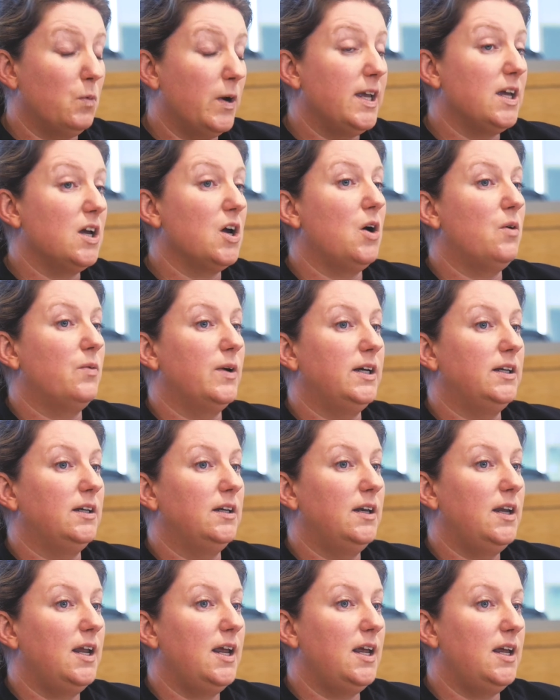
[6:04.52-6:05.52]
we go
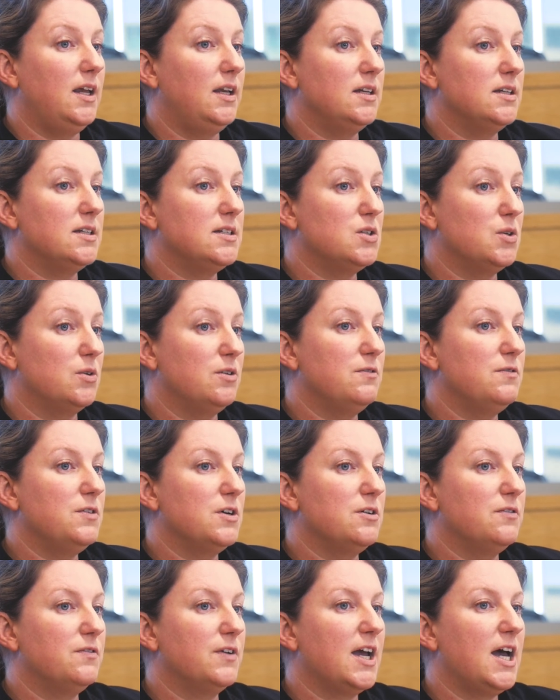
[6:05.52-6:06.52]
in and do a
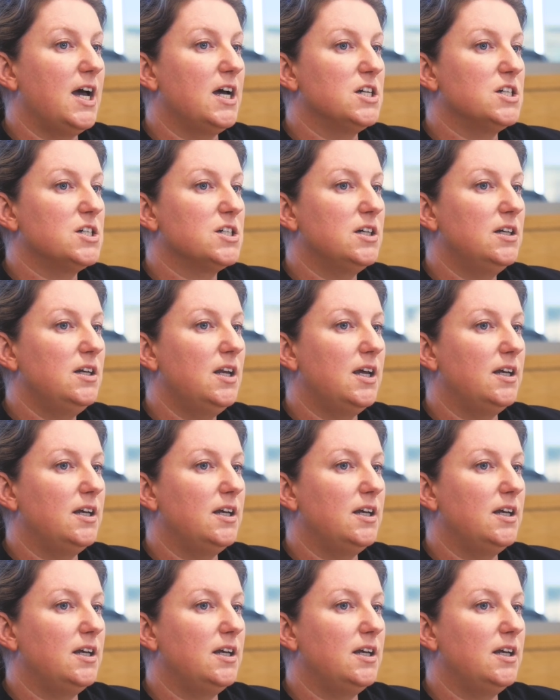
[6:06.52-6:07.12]
verification,